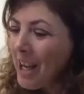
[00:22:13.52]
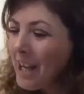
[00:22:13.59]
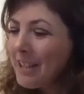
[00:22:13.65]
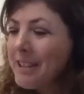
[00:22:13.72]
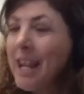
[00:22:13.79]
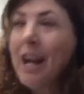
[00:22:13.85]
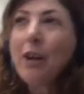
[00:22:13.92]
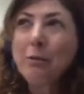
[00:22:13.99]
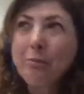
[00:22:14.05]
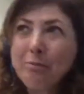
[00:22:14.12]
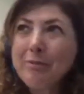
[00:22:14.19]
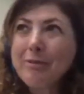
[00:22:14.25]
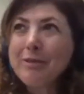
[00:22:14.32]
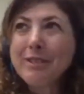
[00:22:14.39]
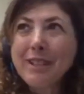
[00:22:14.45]
Now,
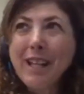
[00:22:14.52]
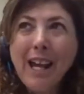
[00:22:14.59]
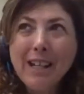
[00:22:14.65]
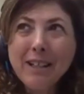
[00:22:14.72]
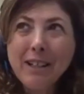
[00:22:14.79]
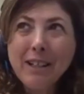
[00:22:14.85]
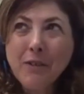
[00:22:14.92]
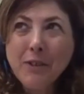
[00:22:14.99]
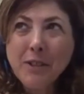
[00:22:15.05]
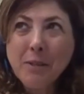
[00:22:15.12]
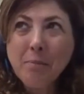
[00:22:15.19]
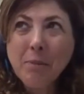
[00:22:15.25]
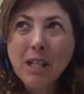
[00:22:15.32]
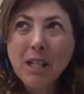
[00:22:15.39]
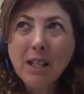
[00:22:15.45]
that gives
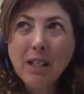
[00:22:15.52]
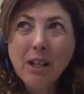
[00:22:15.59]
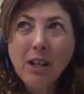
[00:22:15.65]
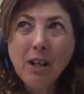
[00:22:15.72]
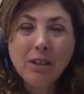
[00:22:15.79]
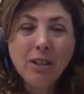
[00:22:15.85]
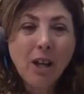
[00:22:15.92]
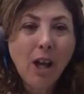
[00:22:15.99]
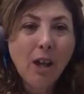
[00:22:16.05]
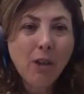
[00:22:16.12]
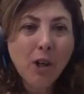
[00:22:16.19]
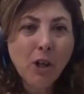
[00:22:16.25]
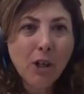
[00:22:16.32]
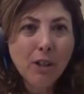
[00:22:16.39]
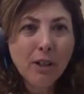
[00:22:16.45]
me
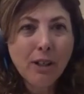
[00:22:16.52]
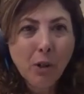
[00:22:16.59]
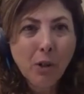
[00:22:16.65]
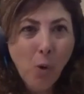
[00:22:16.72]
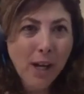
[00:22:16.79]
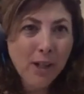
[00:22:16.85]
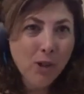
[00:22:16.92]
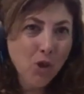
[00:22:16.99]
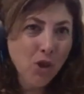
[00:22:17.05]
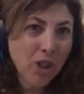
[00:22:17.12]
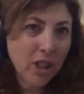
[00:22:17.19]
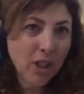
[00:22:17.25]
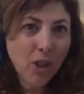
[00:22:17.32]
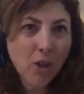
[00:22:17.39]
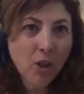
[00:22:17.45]
another
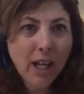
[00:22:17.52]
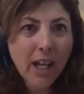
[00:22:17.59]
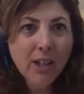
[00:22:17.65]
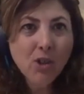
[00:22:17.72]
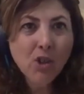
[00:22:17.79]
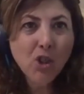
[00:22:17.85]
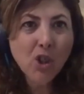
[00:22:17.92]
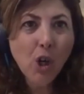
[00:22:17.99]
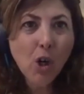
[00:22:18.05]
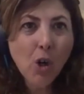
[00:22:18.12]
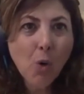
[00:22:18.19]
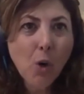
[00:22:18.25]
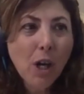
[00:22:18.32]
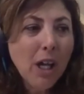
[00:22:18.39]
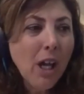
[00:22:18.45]
question. Okay,
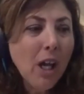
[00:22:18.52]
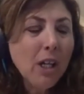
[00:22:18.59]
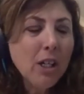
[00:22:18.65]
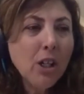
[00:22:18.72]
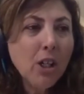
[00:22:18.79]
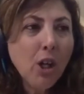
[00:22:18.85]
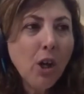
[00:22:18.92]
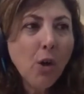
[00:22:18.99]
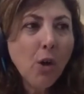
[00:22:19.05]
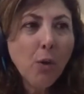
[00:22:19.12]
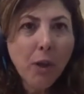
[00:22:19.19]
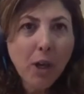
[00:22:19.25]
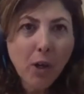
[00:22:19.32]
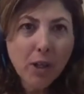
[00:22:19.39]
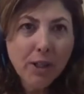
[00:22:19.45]
so
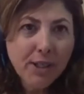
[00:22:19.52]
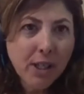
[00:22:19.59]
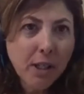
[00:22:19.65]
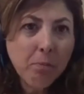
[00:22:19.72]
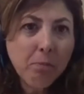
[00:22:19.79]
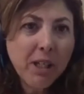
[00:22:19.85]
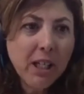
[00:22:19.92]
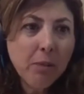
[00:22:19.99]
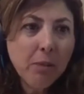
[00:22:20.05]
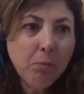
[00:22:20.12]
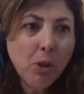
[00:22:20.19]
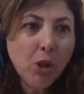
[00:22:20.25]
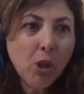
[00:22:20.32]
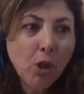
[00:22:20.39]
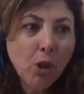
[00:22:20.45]
there are some
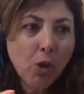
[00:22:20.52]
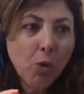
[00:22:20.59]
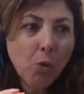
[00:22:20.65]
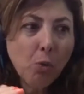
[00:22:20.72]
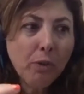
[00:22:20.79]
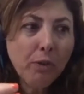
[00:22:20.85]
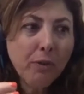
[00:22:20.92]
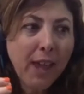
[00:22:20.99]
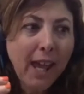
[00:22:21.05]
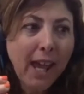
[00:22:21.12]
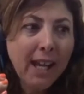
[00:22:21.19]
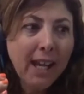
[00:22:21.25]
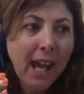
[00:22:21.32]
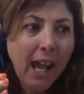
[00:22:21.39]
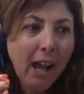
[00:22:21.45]
people
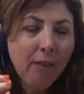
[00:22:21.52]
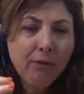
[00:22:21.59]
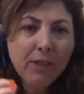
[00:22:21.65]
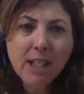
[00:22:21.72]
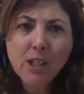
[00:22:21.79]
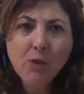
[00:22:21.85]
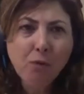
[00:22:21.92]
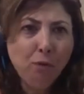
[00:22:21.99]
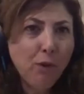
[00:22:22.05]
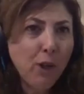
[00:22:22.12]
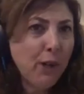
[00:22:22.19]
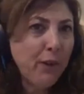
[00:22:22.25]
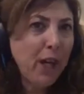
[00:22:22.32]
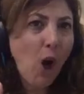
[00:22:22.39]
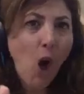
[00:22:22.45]
that have these
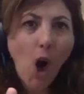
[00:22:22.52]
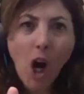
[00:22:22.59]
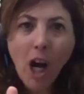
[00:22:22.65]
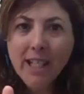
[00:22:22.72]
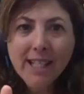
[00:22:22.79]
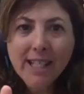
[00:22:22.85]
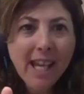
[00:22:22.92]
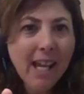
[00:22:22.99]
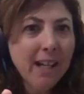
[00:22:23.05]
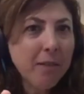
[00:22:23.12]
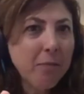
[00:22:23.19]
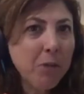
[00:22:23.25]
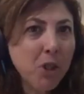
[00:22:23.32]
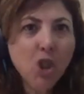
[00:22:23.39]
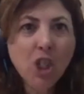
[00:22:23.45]
very high-tech
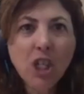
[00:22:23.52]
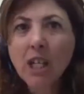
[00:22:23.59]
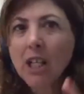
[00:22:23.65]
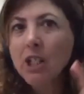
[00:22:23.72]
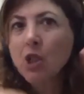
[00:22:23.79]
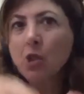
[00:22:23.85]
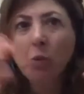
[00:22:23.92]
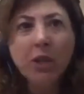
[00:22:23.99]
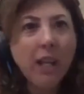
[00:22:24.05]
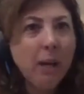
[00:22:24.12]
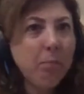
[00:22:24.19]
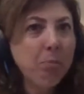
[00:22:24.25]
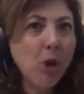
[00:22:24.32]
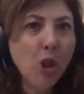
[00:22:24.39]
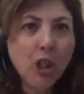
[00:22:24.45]
machines where
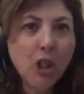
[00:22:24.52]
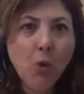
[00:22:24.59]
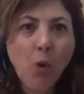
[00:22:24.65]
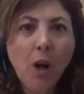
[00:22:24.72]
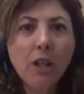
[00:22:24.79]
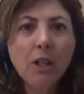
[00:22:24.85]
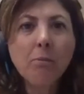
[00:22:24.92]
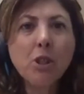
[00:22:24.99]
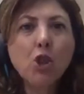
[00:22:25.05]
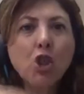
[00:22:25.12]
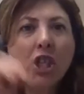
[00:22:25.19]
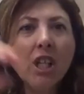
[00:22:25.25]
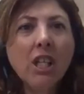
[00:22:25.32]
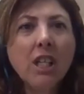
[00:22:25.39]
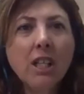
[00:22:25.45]
they put you on a
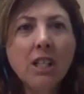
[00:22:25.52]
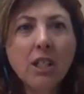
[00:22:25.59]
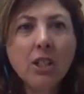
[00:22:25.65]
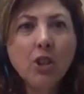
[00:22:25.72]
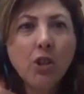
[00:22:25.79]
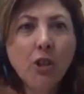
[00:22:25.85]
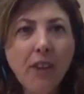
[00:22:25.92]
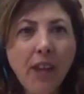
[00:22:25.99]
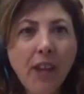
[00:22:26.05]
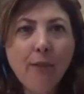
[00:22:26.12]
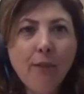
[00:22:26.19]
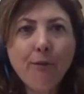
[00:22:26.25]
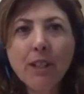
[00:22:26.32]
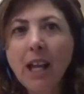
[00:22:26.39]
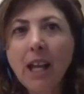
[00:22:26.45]
machine and you're
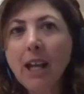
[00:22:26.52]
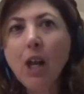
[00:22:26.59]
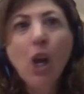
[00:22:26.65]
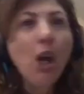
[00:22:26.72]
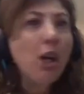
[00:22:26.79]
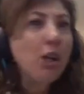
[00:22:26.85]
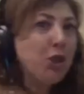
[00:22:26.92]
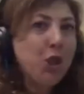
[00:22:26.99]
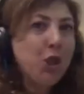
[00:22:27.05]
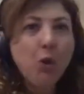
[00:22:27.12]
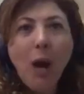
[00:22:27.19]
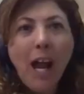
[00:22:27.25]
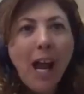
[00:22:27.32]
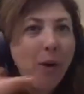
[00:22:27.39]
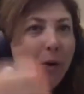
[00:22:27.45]
there for like 2
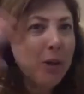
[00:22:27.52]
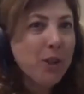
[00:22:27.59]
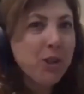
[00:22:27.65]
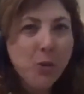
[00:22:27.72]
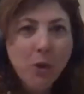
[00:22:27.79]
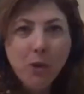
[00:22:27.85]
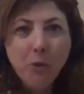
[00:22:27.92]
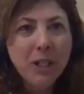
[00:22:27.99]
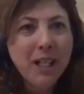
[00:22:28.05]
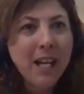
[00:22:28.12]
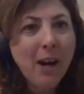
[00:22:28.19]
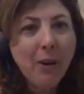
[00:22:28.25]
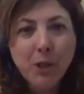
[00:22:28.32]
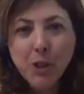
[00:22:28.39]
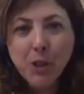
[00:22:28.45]
hours or 3
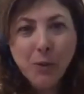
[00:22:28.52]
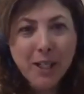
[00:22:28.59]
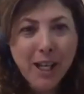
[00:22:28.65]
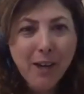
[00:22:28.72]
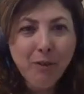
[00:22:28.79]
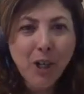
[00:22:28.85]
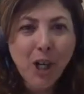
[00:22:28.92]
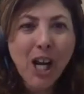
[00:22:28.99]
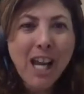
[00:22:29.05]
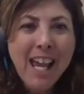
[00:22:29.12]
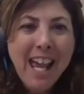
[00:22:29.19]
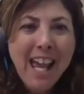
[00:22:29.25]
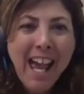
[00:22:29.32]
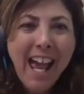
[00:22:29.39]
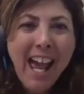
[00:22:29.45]
hours or whatever,
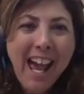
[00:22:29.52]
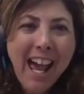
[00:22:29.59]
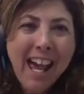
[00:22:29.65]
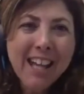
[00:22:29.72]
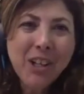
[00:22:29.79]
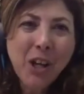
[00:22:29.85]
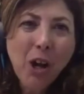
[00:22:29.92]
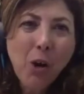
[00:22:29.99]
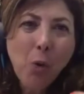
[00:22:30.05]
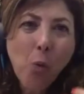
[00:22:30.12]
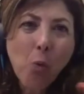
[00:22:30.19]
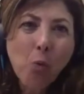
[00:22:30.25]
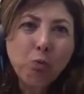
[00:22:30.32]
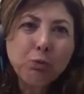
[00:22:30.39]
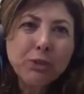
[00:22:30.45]
and
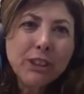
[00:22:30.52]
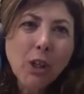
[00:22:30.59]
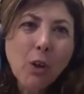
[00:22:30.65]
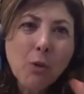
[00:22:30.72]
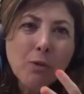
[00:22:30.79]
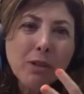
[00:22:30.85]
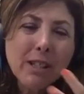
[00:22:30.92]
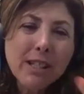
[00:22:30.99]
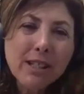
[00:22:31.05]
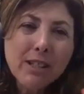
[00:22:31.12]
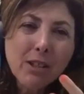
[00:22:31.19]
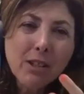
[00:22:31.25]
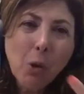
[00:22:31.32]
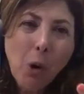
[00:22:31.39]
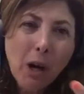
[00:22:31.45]
so
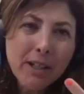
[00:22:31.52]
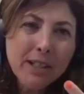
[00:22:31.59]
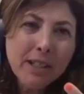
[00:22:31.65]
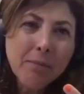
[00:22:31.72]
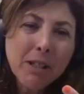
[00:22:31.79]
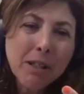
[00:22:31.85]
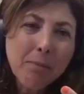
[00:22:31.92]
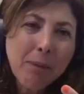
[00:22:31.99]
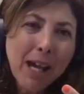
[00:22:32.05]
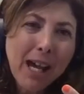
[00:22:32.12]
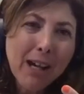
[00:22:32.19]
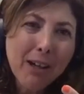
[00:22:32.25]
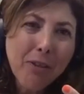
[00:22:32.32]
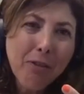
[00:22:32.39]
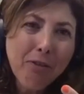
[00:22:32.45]
talk to me
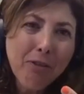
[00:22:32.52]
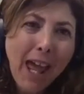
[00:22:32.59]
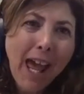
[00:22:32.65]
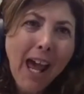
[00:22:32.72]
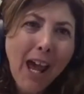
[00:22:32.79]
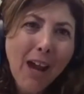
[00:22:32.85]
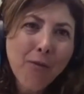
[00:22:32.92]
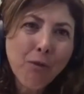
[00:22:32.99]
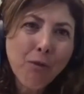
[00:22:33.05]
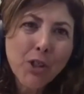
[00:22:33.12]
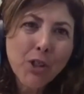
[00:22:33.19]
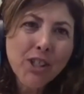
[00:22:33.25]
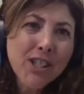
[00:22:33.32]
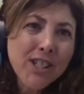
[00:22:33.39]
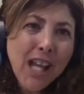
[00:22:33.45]
about that
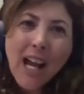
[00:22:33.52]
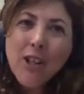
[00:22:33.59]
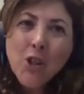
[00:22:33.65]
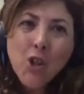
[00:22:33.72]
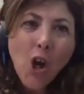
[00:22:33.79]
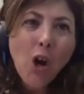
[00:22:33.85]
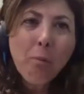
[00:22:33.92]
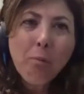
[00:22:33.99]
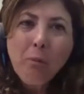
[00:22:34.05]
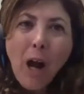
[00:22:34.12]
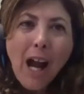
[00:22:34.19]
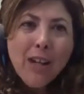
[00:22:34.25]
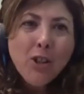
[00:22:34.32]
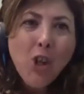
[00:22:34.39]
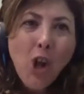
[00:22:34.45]
versus I know
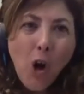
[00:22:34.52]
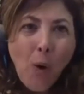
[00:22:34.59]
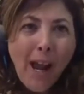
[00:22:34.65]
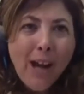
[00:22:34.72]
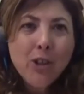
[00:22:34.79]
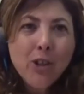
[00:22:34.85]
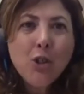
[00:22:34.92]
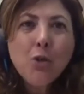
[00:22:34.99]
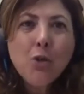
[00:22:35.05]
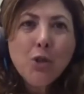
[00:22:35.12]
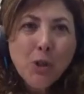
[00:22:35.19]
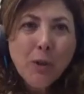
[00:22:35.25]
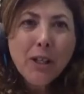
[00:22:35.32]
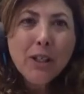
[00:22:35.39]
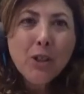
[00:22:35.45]
how you
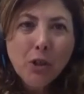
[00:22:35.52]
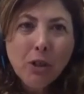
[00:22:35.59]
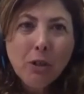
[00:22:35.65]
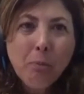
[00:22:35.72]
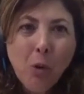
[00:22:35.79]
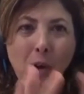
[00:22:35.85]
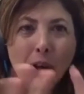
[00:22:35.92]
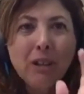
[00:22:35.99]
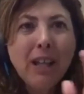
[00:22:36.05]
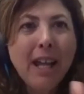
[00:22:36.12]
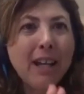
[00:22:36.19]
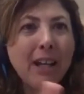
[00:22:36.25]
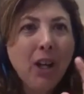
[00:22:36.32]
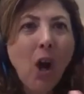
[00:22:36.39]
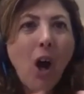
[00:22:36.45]
do it. You're more like an